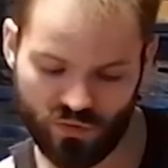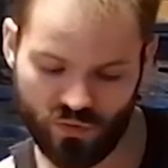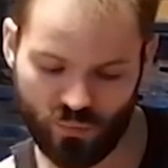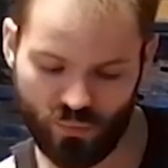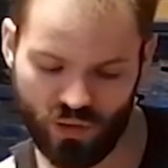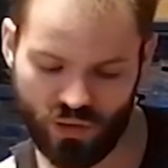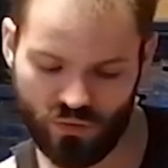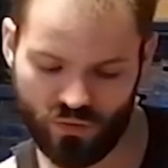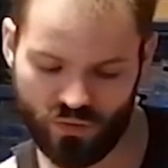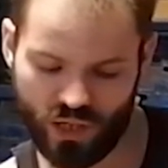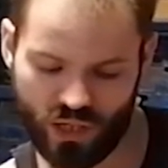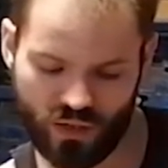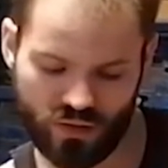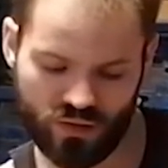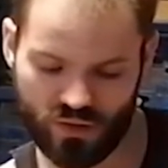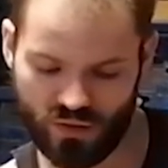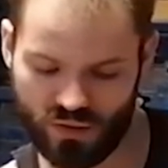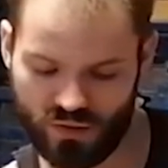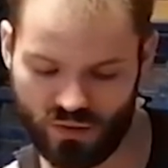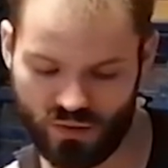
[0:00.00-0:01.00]
a bit of an
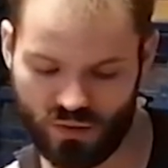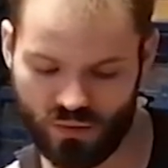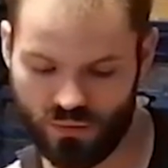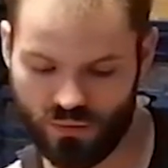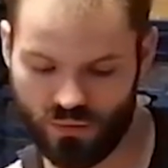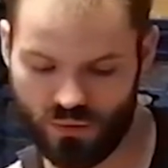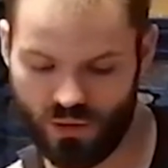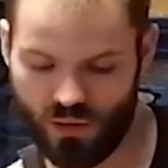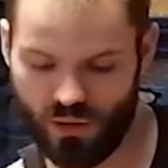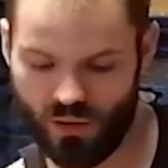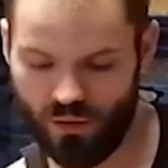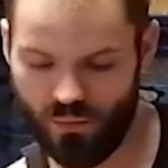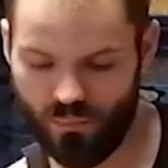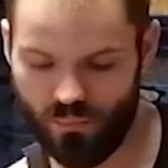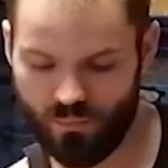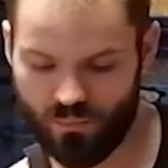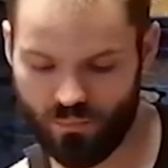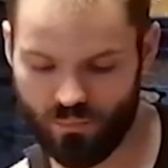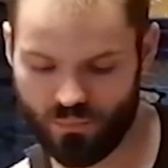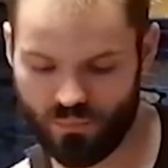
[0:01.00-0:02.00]
access here.
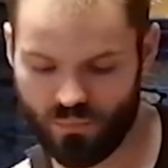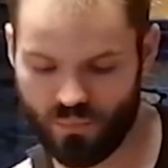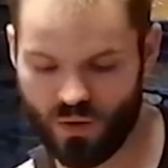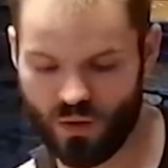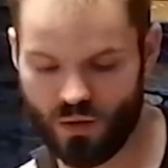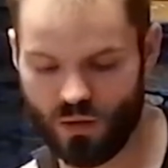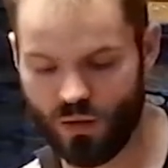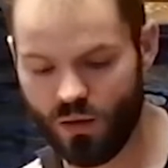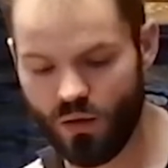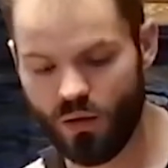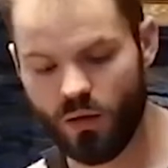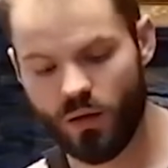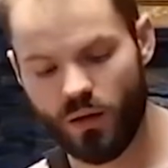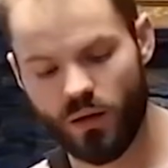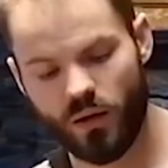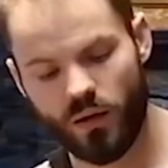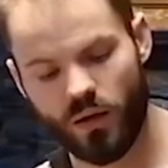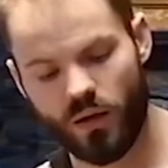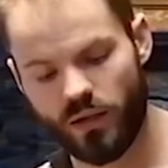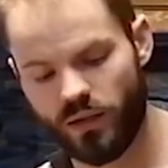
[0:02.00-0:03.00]

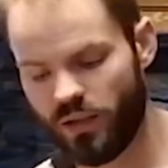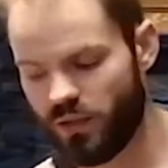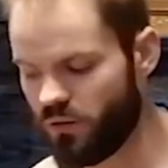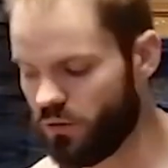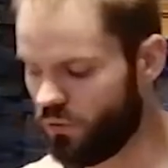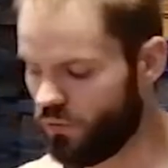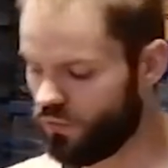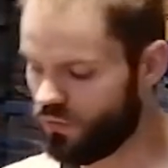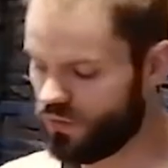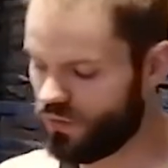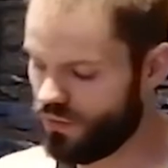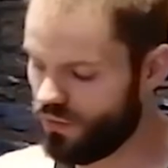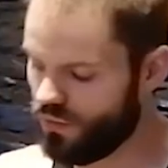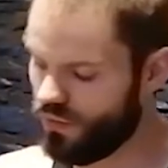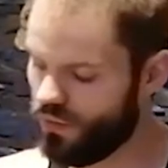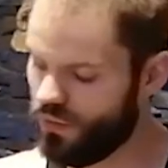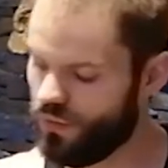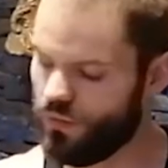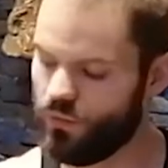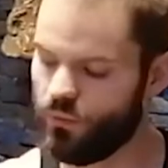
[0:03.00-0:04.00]
I then used
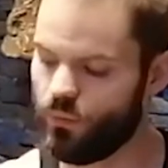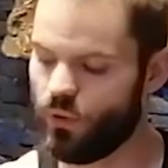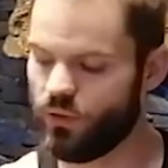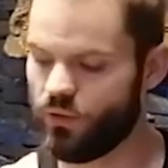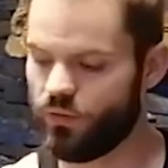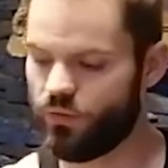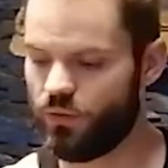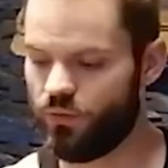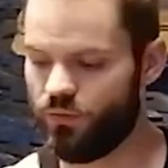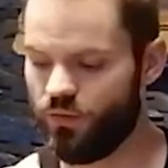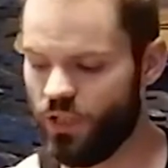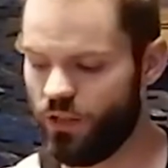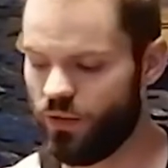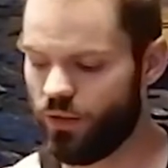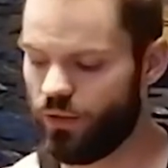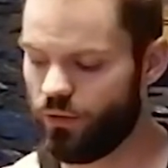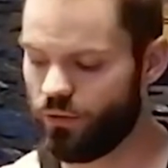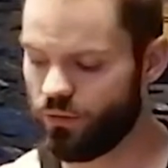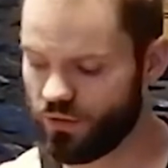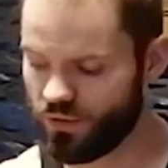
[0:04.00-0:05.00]
one of the
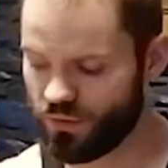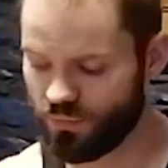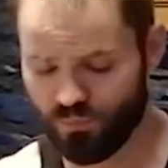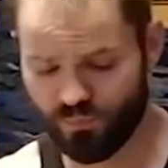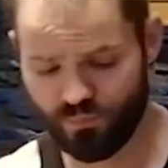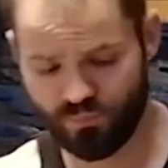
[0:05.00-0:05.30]
V-nails